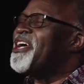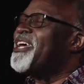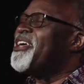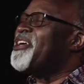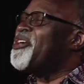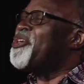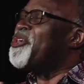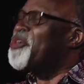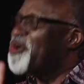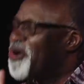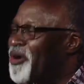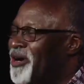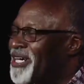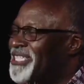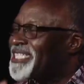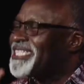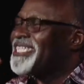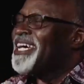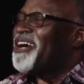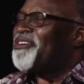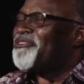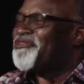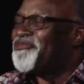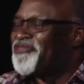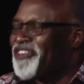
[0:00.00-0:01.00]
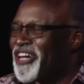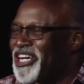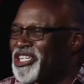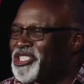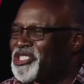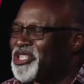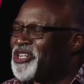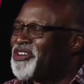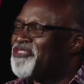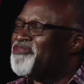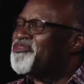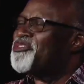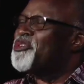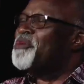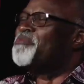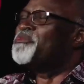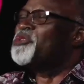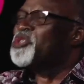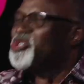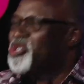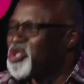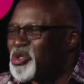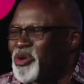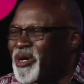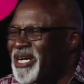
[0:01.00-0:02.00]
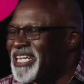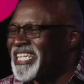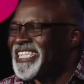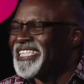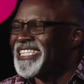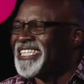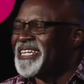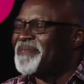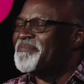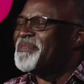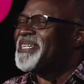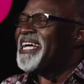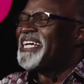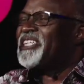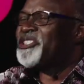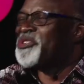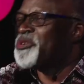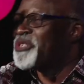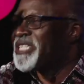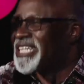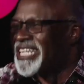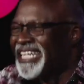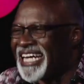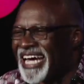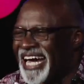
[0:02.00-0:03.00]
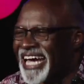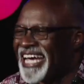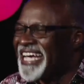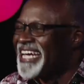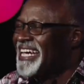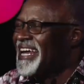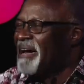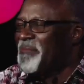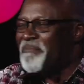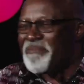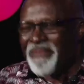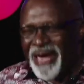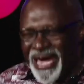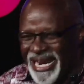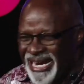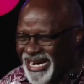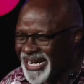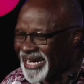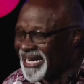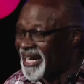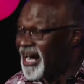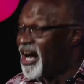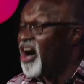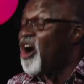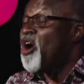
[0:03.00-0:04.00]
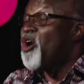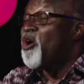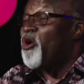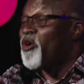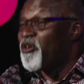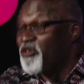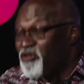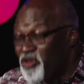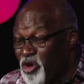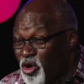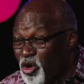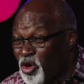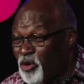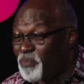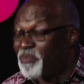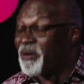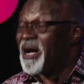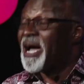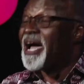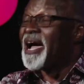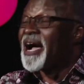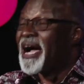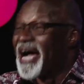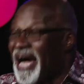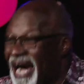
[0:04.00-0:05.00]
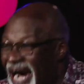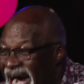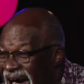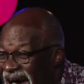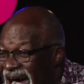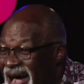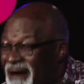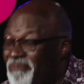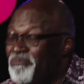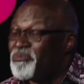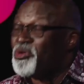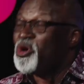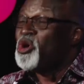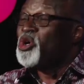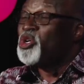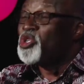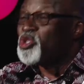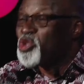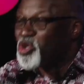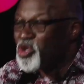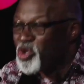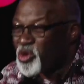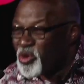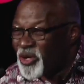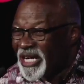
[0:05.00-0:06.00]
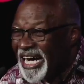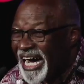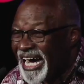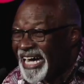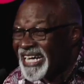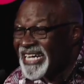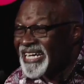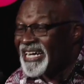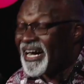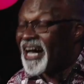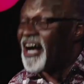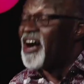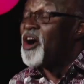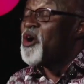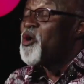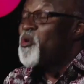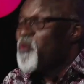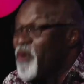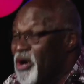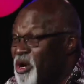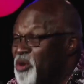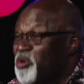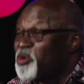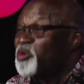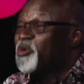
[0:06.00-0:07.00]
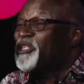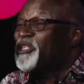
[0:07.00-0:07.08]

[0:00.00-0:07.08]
Your salvation from dualism does not lie in America or Europe. Come to Uganda. We will